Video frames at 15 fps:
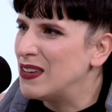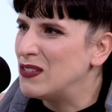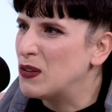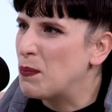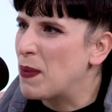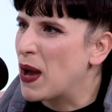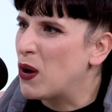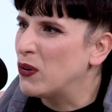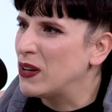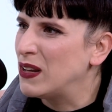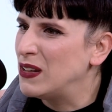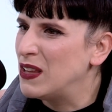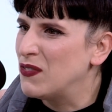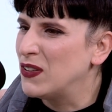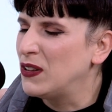about,
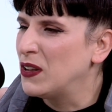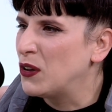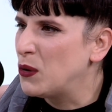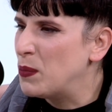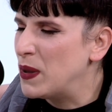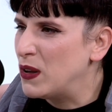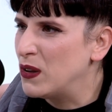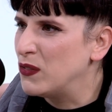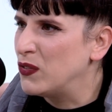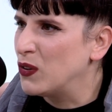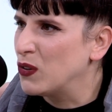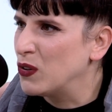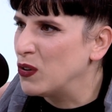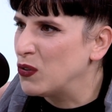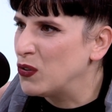and give a little bit of
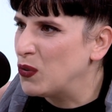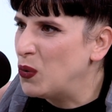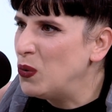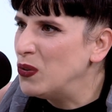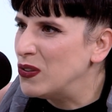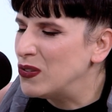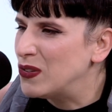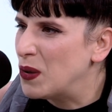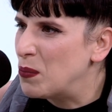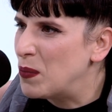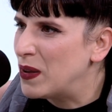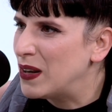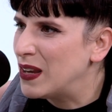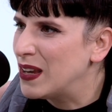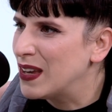your soul to
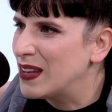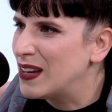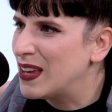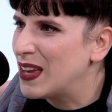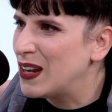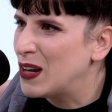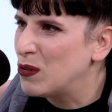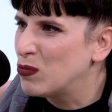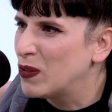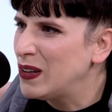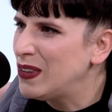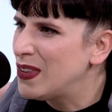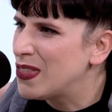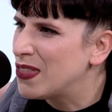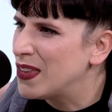somebody. And I
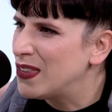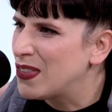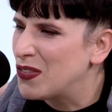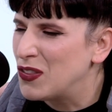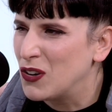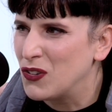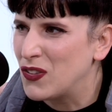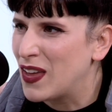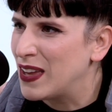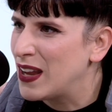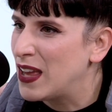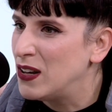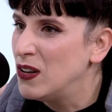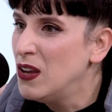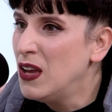really think that there's that,
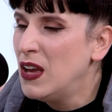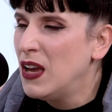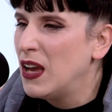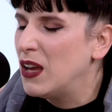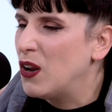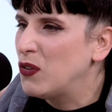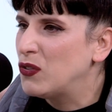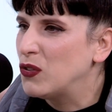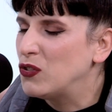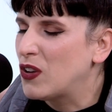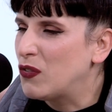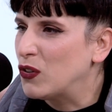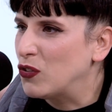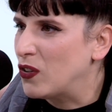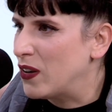and also
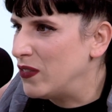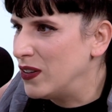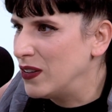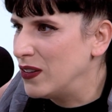chefs are traveling